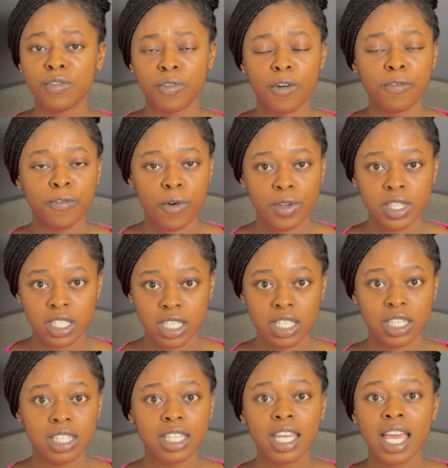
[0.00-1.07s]
for
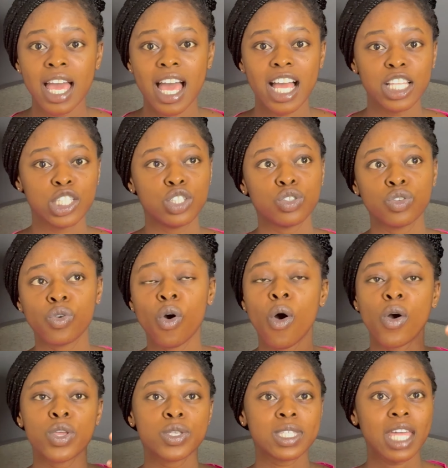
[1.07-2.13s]
funding and you
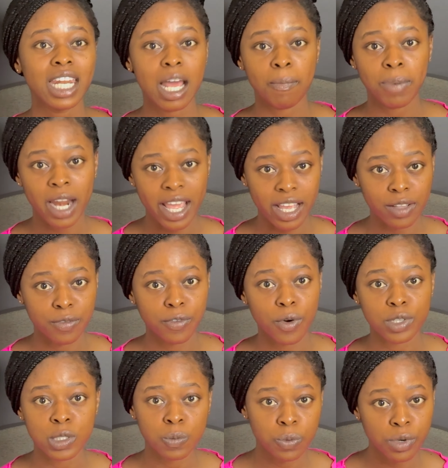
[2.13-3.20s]
start applying
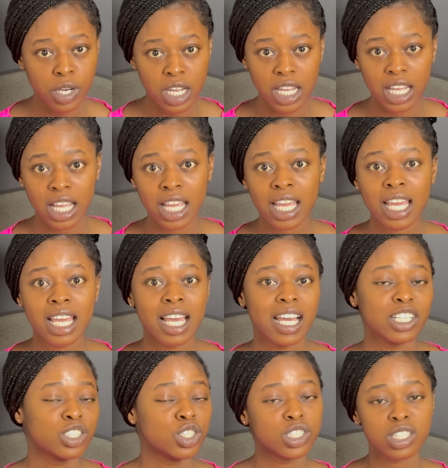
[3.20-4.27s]
for spring
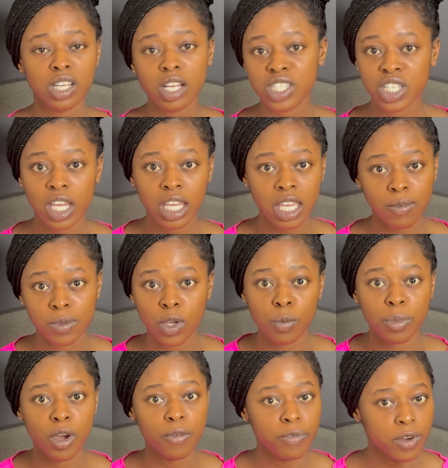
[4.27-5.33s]
and you do not check if they'll
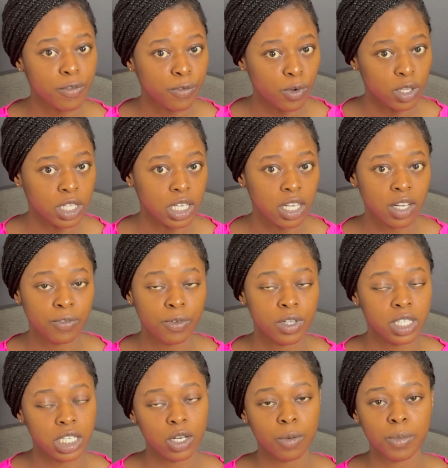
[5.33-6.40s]
be offering
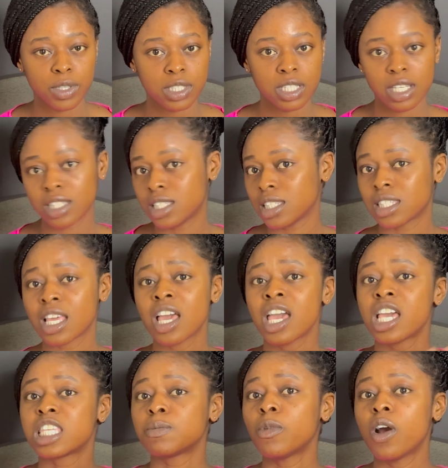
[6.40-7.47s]
funding opportunities,
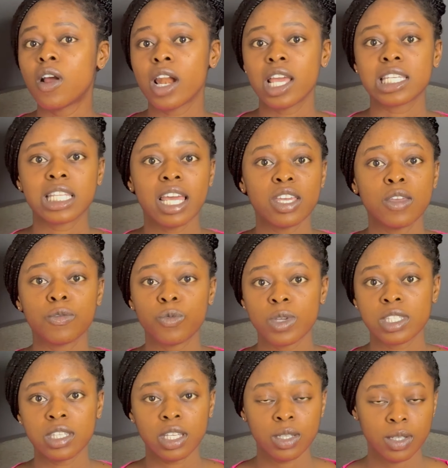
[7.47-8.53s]
it's more or less like you've
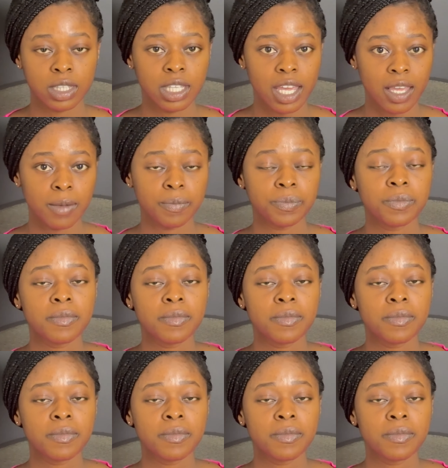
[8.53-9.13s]
wasted your time.